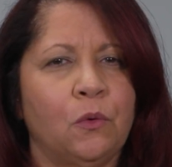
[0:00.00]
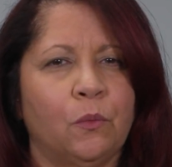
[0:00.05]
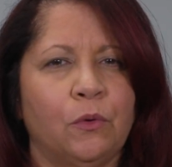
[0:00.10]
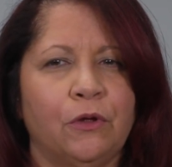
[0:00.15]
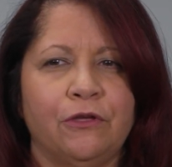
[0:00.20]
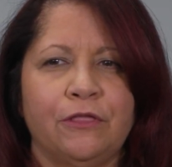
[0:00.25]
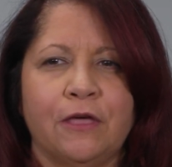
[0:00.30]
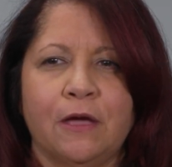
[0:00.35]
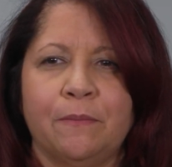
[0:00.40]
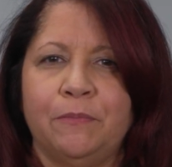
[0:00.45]

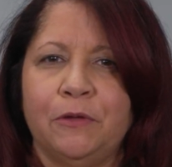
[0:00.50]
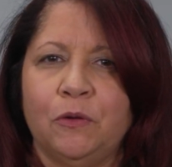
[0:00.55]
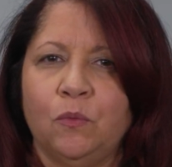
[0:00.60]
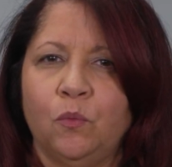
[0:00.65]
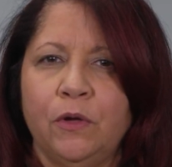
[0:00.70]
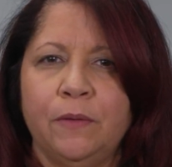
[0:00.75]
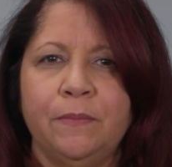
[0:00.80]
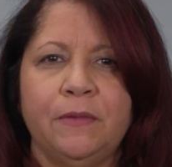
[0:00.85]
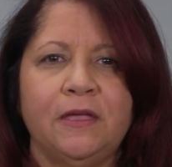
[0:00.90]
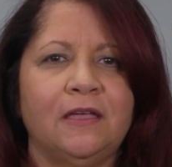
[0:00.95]
whether that be
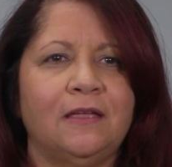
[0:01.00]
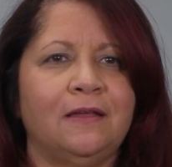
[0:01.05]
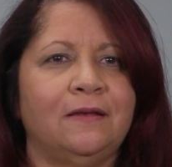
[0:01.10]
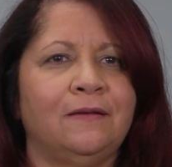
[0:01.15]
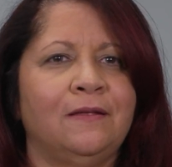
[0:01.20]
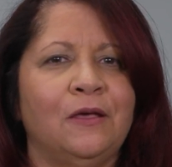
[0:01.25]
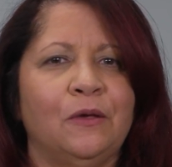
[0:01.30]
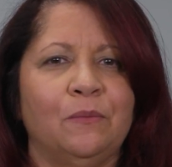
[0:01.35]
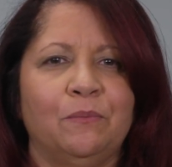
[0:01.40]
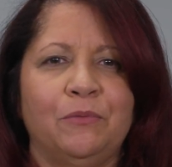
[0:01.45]

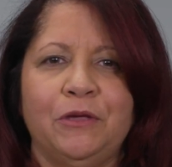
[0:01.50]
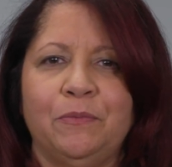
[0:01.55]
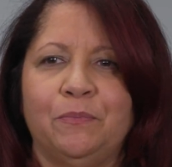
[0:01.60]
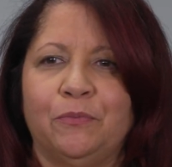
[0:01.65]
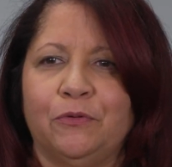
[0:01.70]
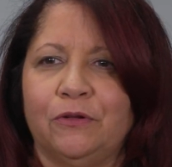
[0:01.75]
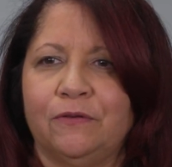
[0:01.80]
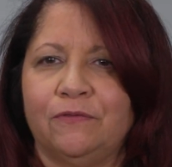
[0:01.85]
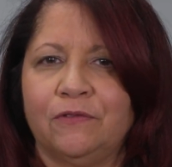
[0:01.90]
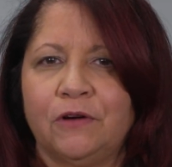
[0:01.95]
women,
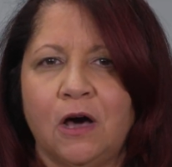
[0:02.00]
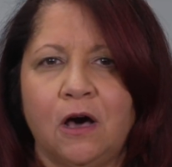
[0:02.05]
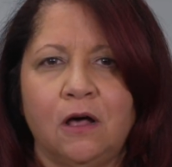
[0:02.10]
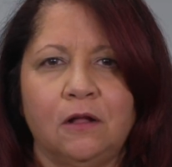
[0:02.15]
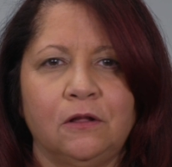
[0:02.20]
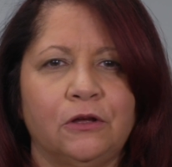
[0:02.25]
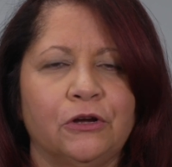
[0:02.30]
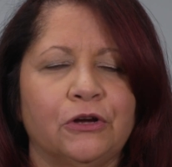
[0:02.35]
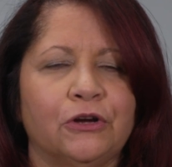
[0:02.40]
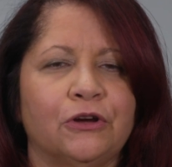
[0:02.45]
people of
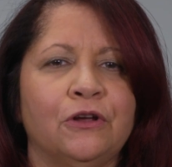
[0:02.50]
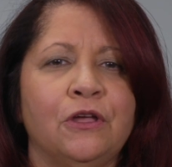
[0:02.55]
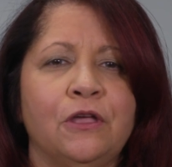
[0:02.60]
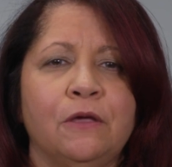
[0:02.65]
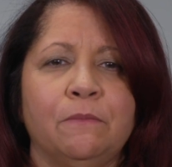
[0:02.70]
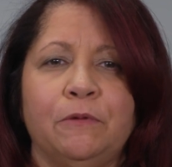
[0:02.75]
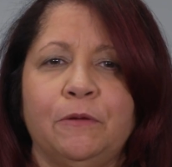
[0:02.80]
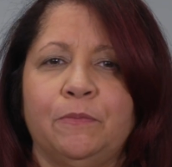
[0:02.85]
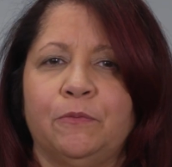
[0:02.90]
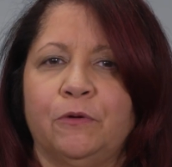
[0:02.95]
color,
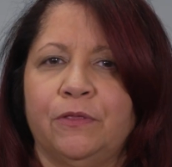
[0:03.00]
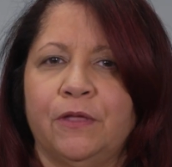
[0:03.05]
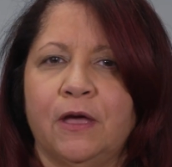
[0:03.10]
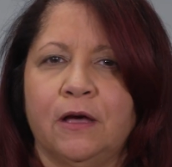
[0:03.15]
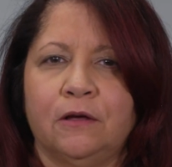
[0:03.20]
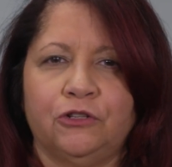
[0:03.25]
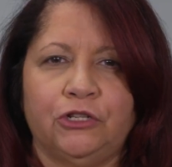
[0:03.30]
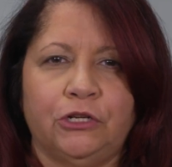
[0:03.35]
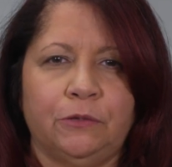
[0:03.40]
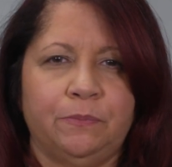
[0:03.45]
people in the
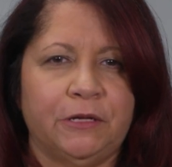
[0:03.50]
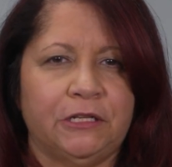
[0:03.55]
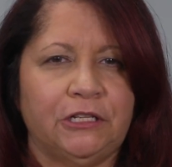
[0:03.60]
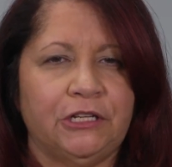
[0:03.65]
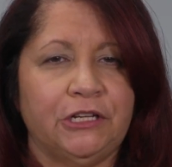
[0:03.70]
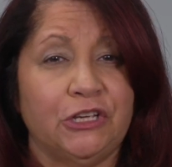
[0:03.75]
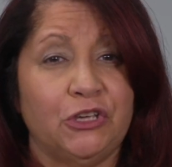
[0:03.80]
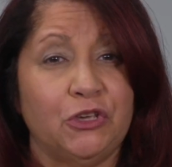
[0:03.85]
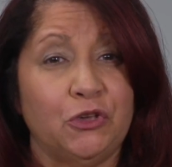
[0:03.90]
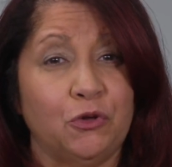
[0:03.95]

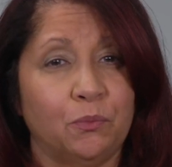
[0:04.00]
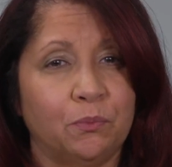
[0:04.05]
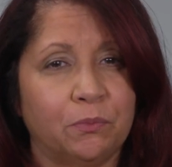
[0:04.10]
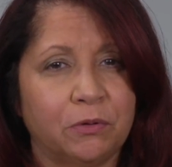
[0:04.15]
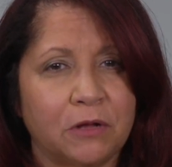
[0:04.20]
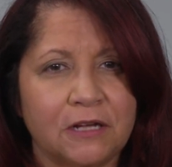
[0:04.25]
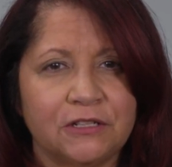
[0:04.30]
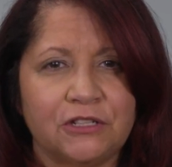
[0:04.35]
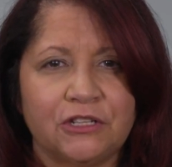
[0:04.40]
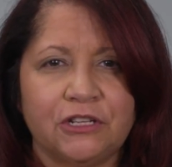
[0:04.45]
LGBTQ
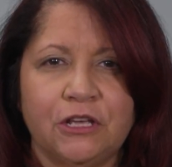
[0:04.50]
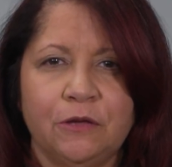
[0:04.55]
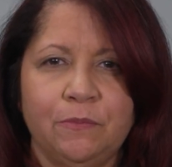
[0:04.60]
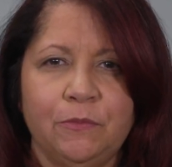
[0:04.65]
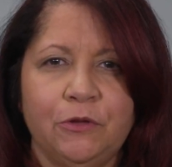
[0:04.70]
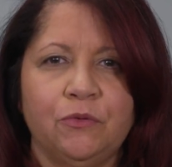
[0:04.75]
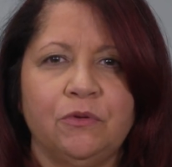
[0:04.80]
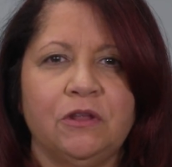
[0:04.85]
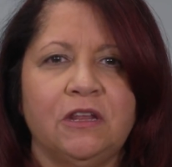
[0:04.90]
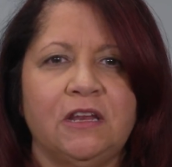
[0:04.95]
plus
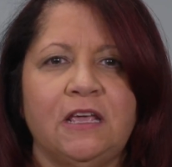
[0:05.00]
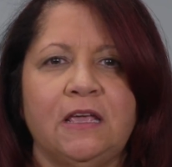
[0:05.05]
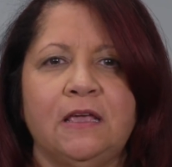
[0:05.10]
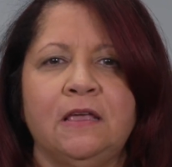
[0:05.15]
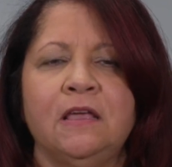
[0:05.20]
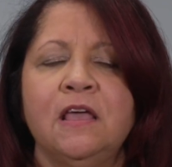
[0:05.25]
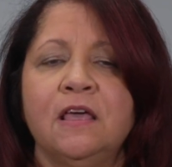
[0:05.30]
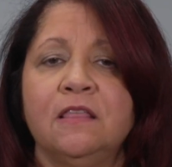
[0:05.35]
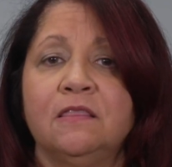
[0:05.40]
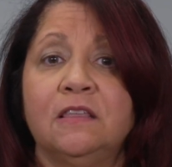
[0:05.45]
community.